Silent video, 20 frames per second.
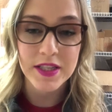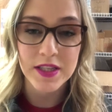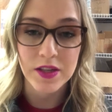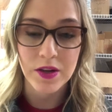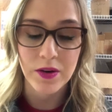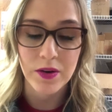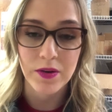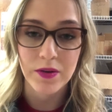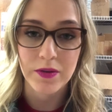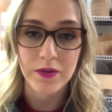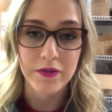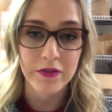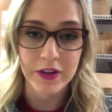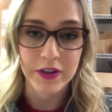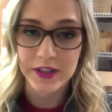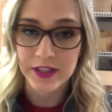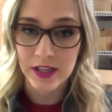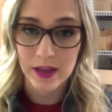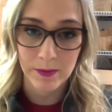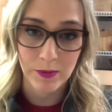So for
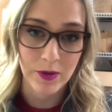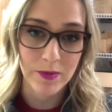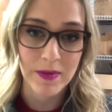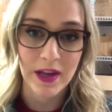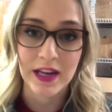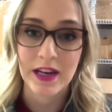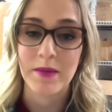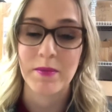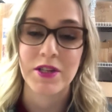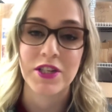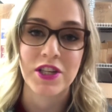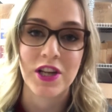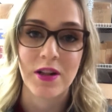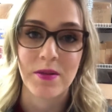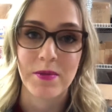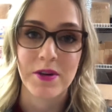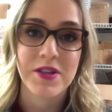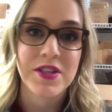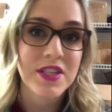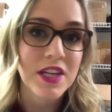example, my name is
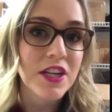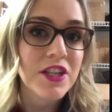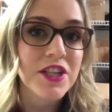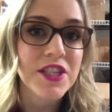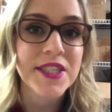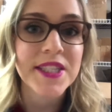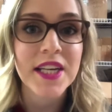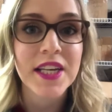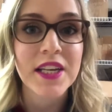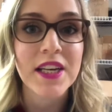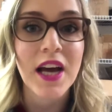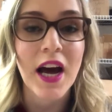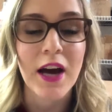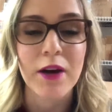Shalimar Stutchison.